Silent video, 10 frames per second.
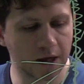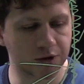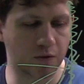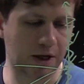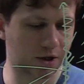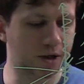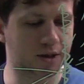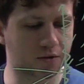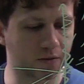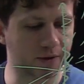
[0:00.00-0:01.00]
So actually
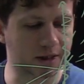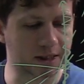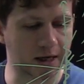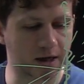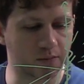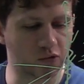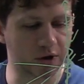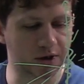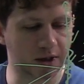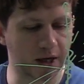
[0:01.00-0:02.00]
this will be exactly
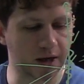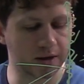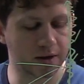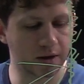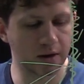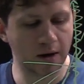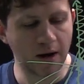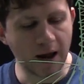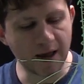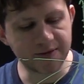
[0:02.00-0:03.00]
point k.
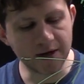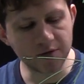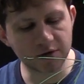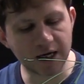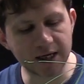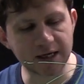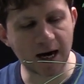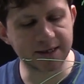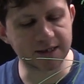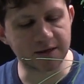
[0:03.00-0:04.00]
And then you get
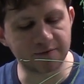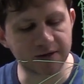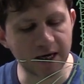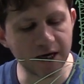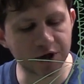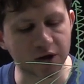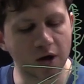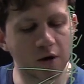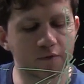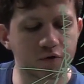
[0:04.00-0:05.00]
identification
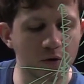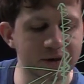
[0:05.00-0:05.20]
from